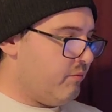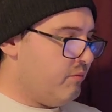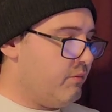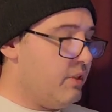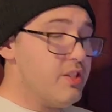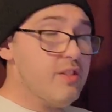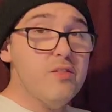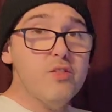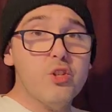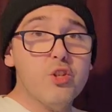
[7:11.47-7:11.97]

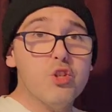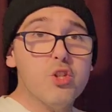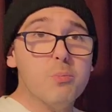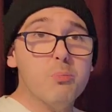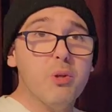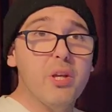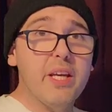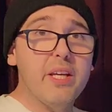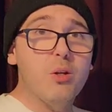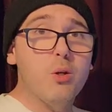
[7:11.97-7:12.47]
This is just your
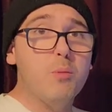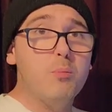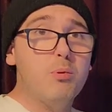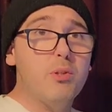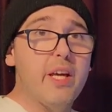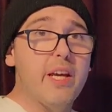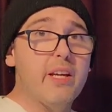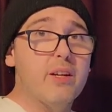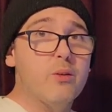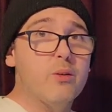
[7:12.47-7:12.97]
plain old
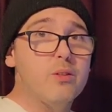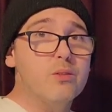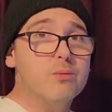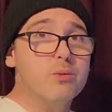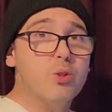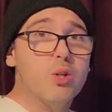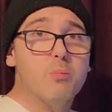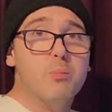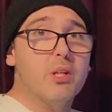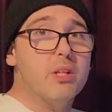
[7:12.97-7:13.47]
plain old.
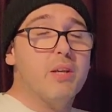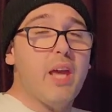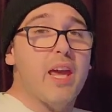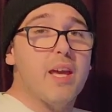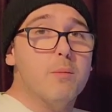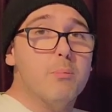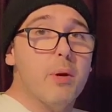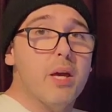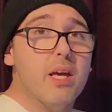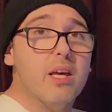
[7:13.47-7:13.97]
You can put a
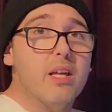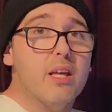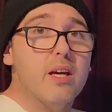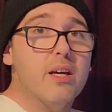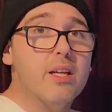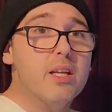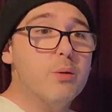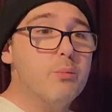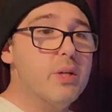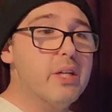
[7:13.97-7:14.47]
cake pan
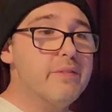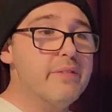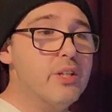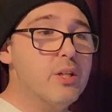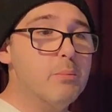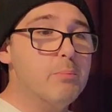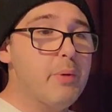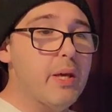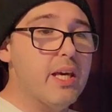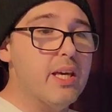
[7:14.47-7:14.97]
on it, whatever
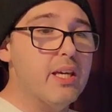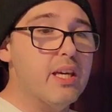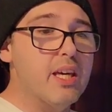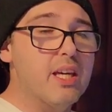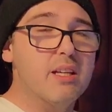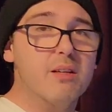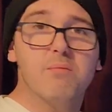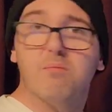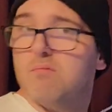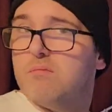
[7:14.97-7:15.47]
you're
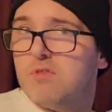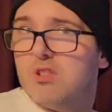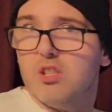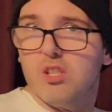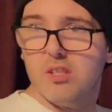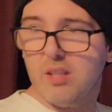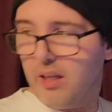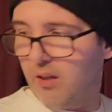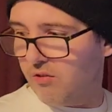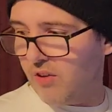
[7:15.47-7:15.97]
baking. It's
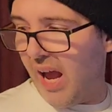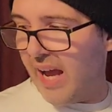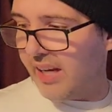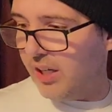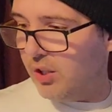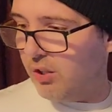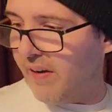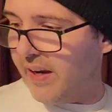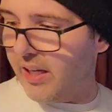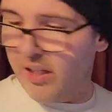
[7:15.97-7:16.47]
just like a rack
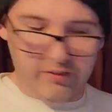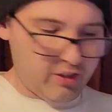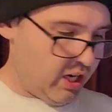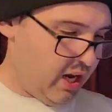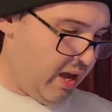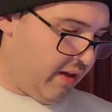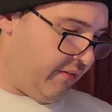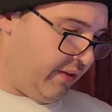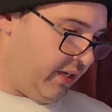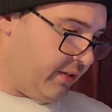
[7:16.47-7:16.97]
in your regular
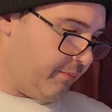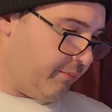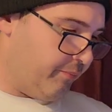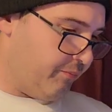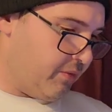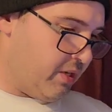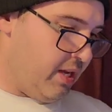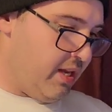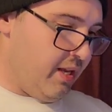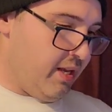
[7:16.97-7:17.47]
oven.
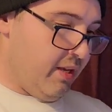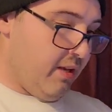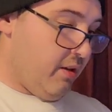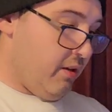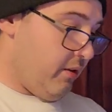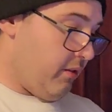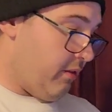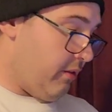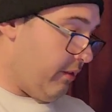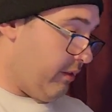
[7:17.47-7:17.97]

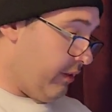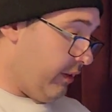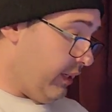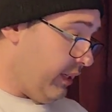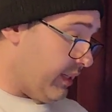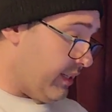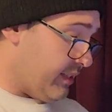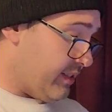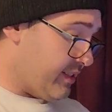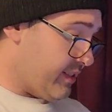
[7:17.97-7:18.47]

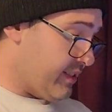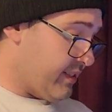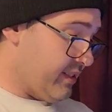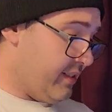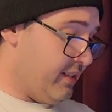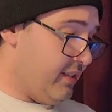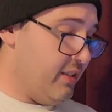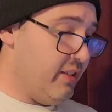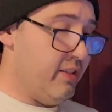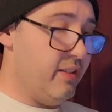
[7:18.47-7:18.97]

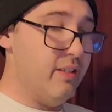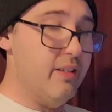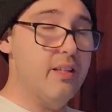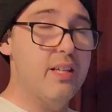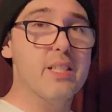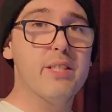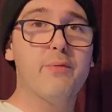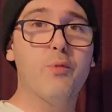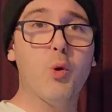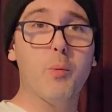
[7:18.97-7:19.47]
This
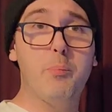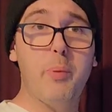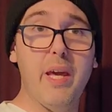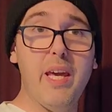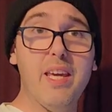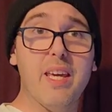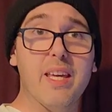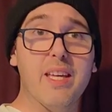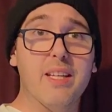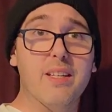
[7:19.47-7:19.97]
is for
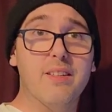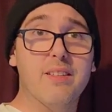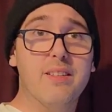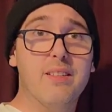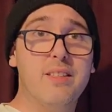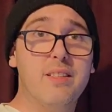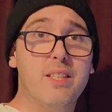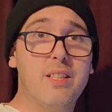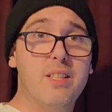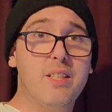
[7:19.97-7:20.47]
bacon.
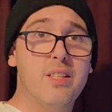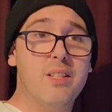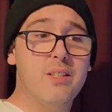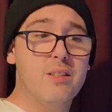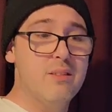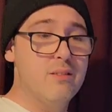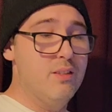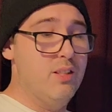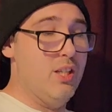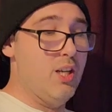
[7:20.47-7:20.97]

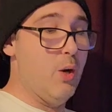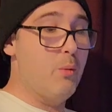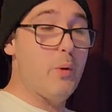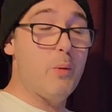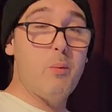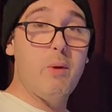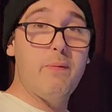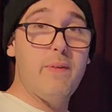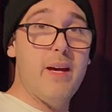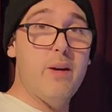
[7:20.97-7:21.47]
You know
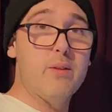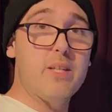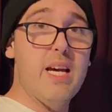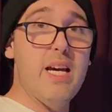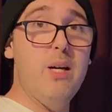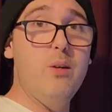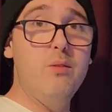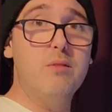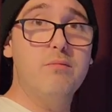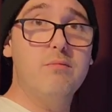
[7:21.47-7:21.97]
when we found
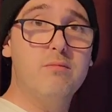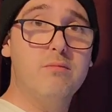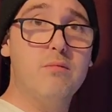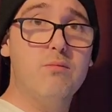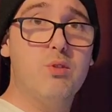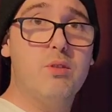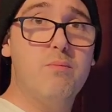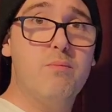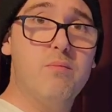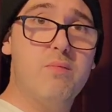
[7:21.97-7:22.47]
out?
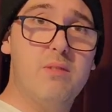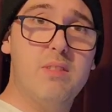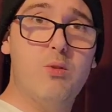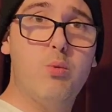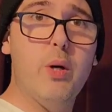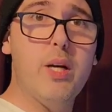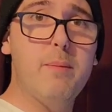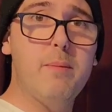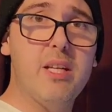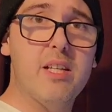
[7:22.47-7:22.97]

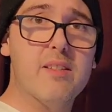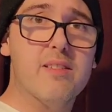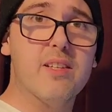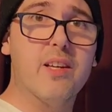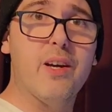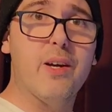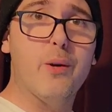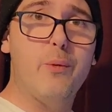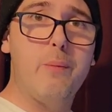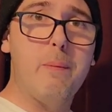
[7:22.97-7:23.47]
20 minutes
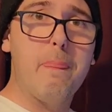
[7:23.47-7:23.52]
ago.